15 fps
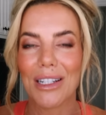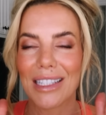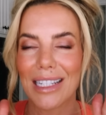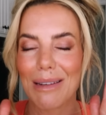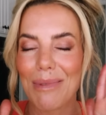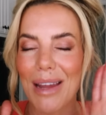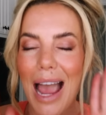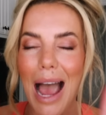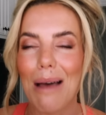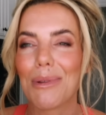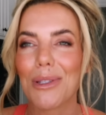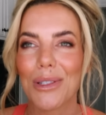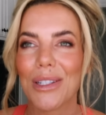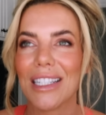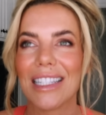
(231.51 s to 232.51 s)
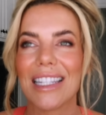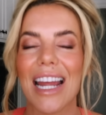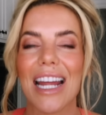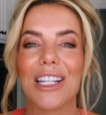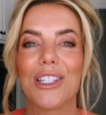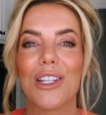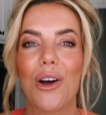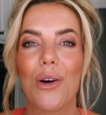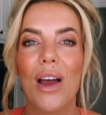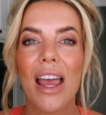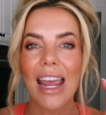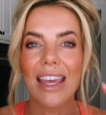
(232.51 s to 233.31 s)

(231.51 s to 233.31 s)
It's gonna be absolutely insane. So